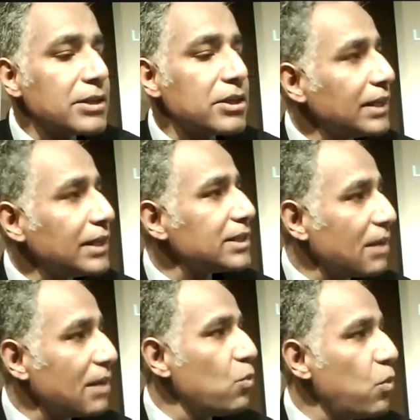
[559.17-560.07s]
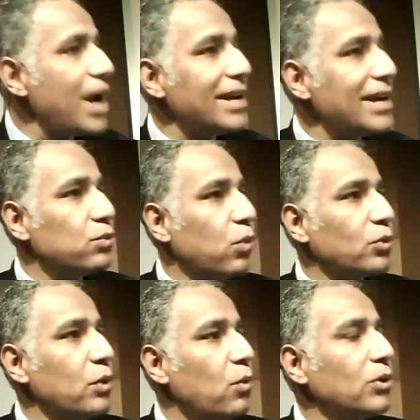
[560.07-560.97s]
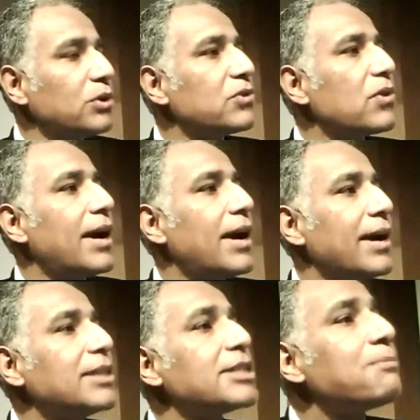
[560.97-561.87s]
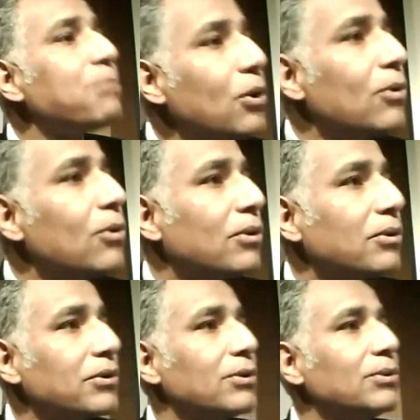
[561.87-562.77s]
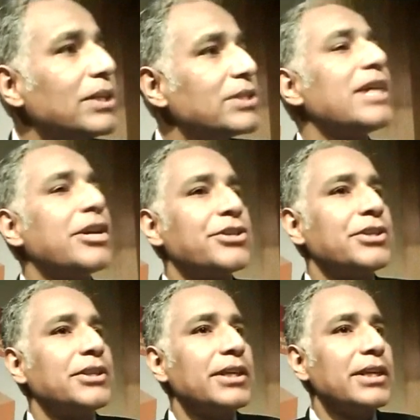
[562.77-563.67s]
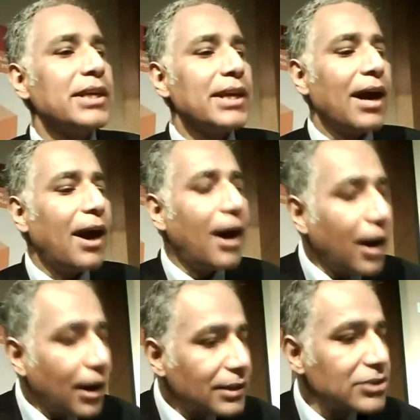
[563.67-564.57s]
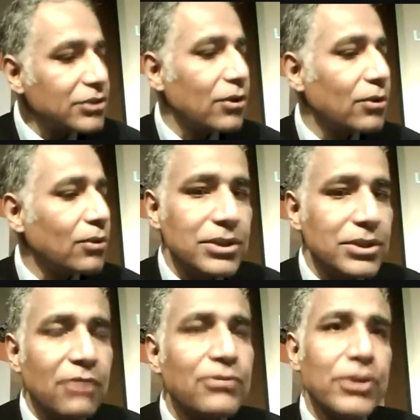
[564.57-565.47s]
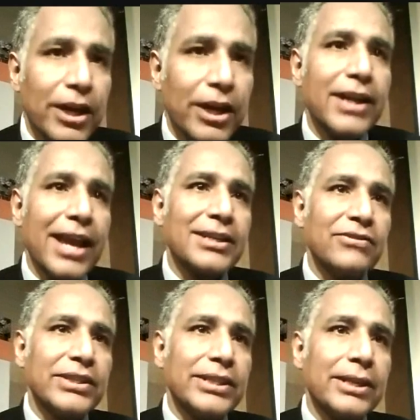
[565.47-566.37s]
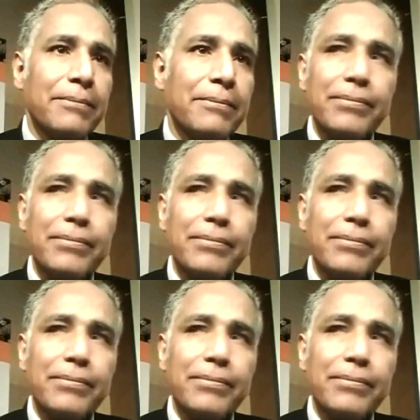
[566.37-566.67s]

So in some ways, what we want to try and explore through the session are these roles of connectivity.